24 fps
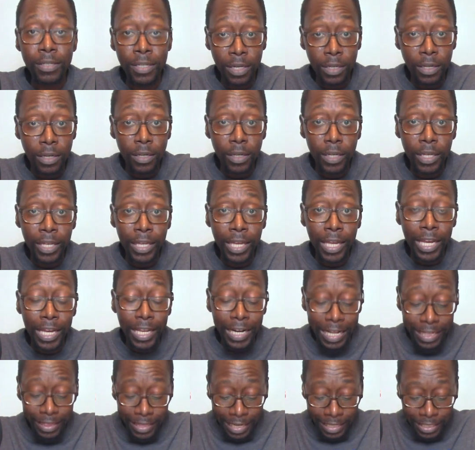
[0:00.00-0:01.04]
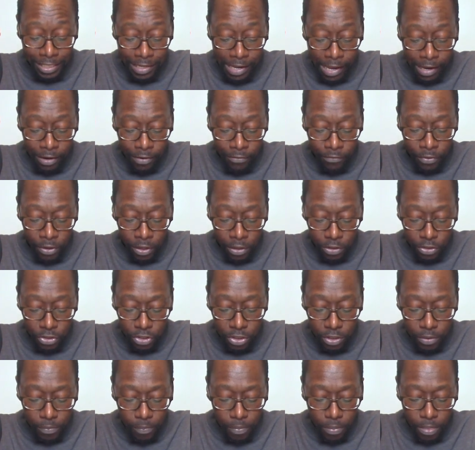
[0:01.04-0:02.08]
Take a look again at that second
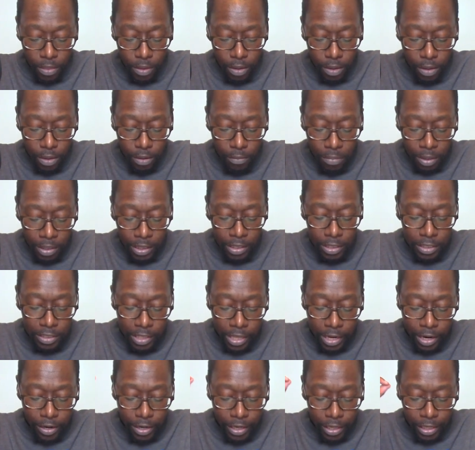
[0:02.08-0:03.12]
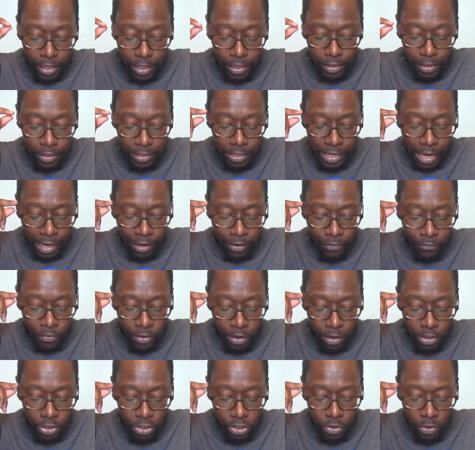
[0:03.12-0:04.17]
verse, because there in the second
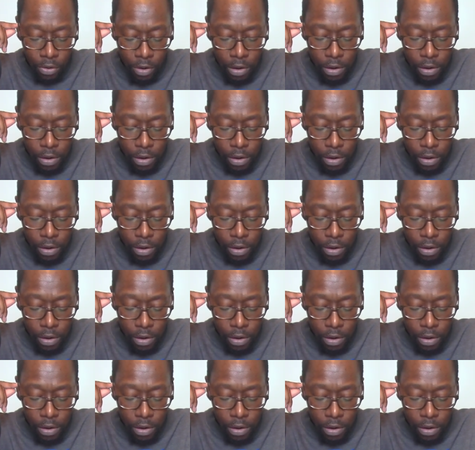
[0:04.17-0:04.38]
verse,